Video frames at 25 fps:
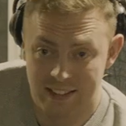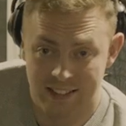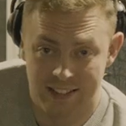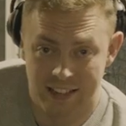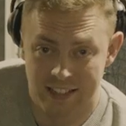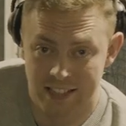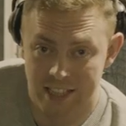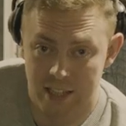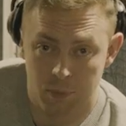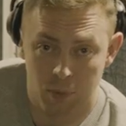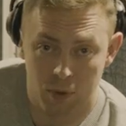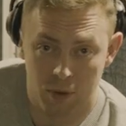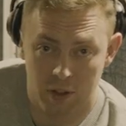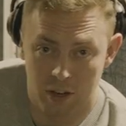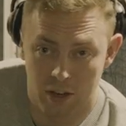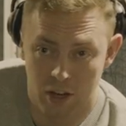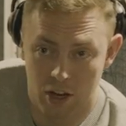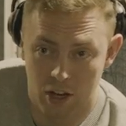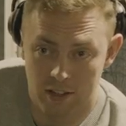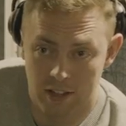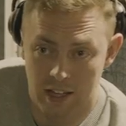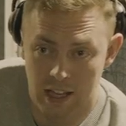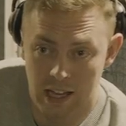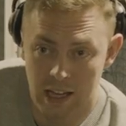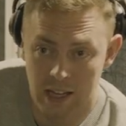essentially what's
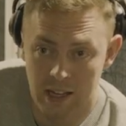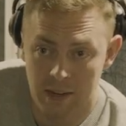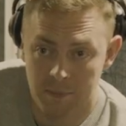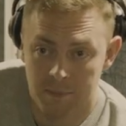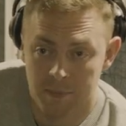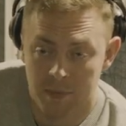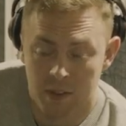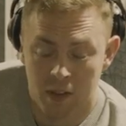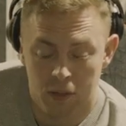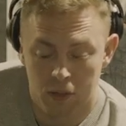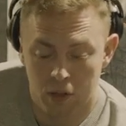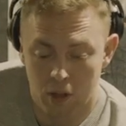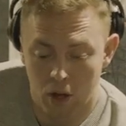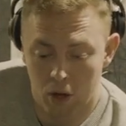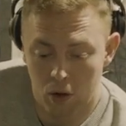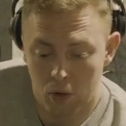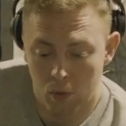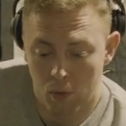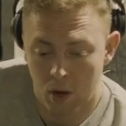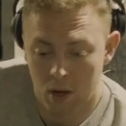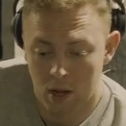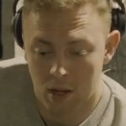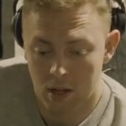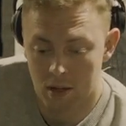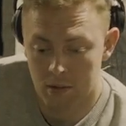occurred here.
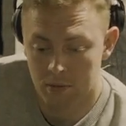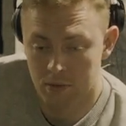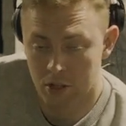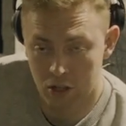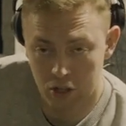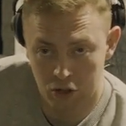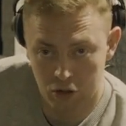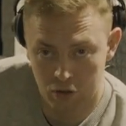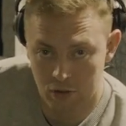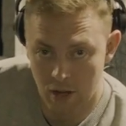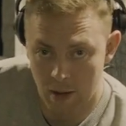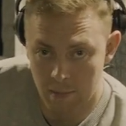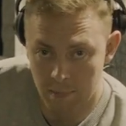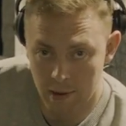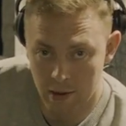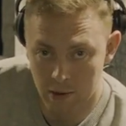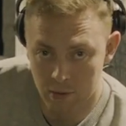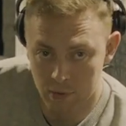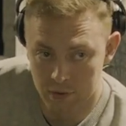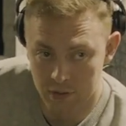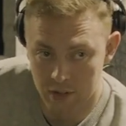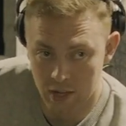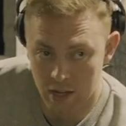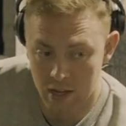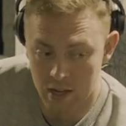So I'm going to do
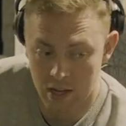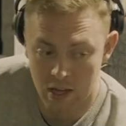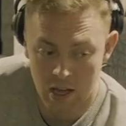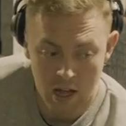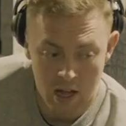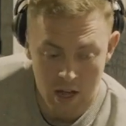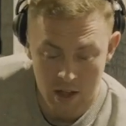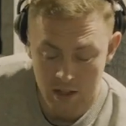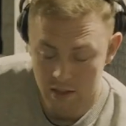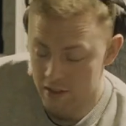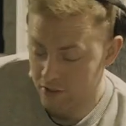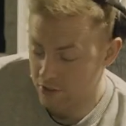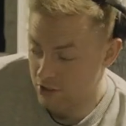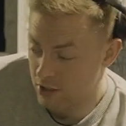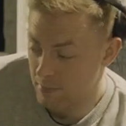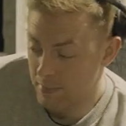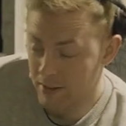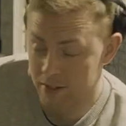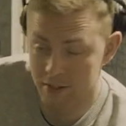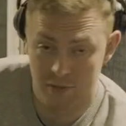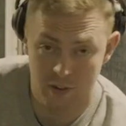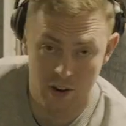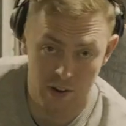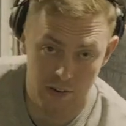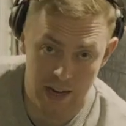dumbbells. This gym
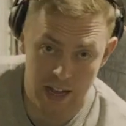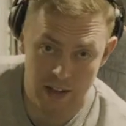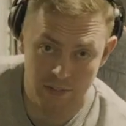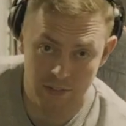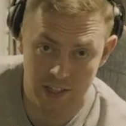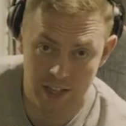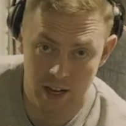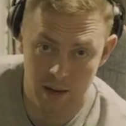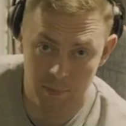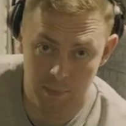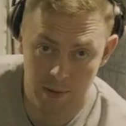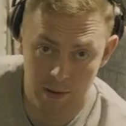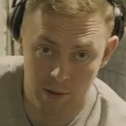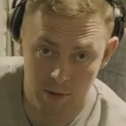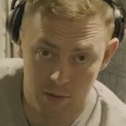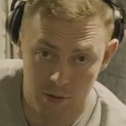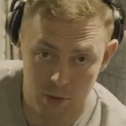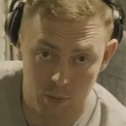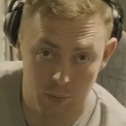has very heavy dumbbells,